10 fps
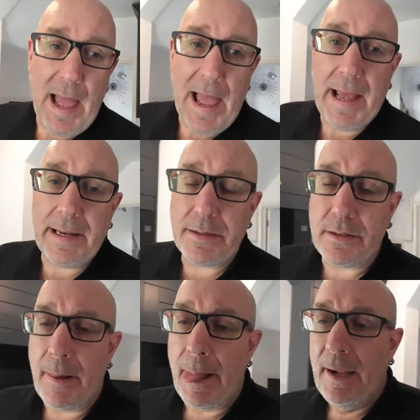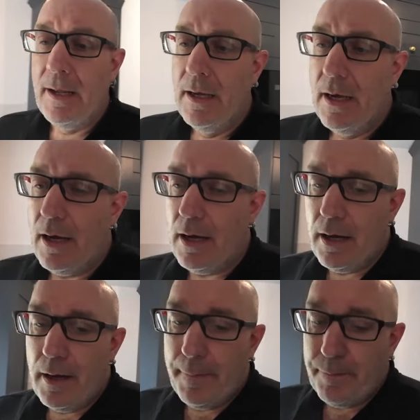and
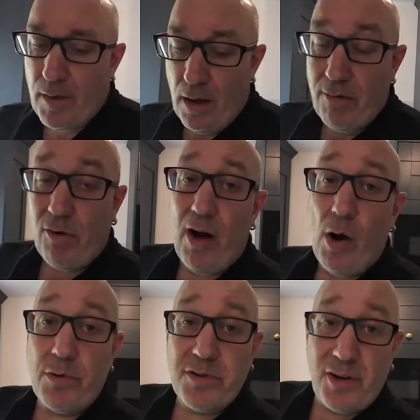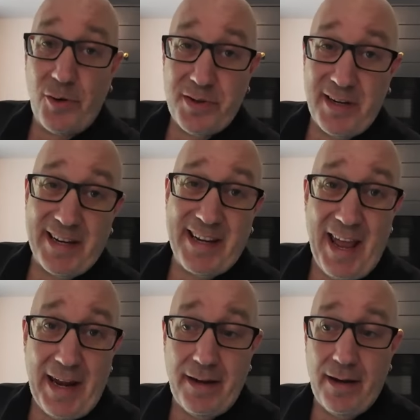I've got hold of Zanussi
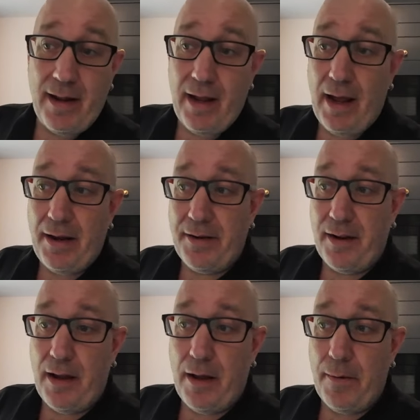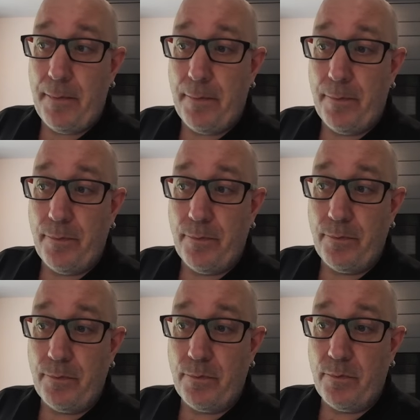again, and
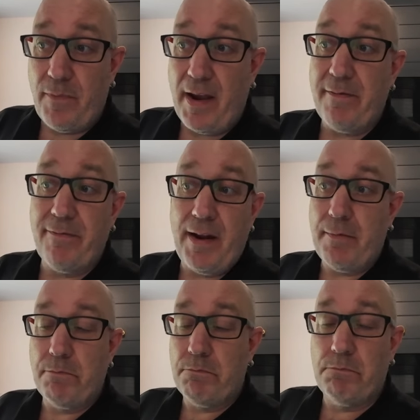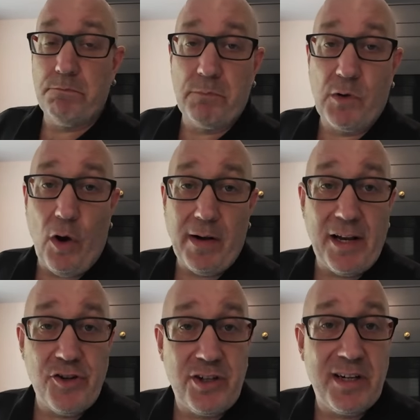they then got an
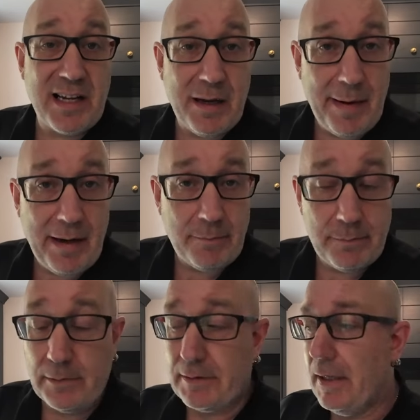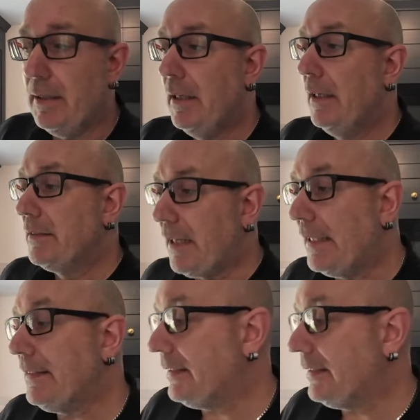engineer to come out, okay? So as it